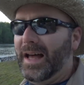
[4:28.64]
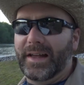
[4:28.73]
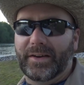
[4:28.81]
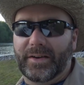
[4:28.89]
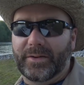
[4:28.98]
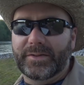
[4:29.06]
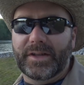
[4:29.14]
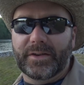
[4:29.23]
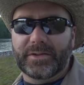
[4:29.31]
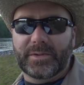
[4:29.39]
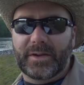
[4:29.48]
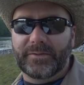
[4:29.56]
I don't know, ten
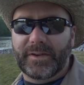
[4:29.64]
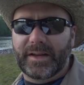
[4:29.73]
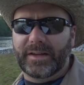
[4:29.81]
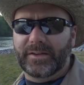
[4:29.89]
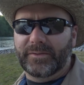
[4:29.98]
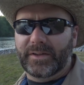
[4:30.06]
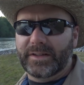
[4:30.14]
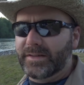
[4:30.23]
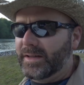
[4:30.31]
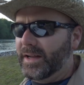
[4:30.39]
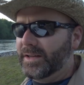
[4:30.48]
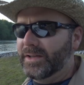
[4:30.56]
or twelve feet in the flood
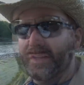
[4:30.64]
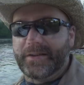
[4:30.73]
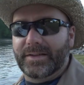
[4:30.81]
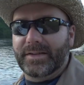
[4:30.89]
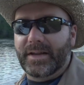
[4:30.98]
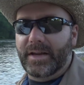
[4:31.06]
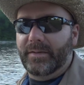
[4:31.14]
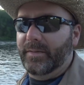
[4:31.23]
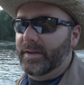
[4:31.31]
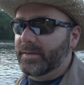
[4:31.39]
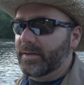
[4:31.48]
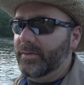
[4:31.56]
stage. You can see
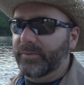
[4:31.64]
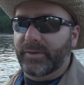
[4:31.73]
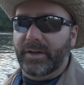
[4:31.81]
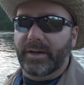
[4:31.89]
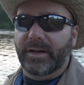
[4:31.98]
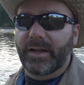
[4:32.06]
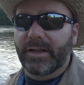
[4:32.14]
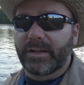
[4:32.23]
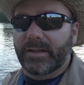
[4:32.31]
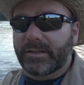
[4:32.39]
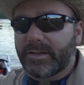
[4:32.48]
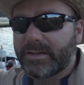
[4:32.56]
it's so flooded
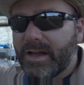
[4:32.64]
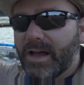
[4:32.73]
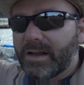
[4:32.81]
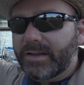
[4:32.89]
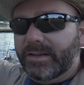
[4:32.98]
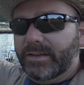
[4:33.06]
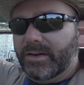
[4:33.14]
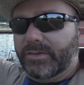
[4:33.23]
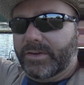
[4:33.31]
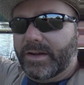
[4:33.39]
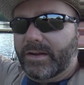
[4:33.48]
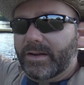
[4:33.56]
that the dock
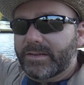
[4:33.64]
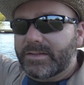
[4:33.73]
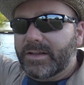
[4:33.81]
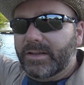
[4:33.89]
over here has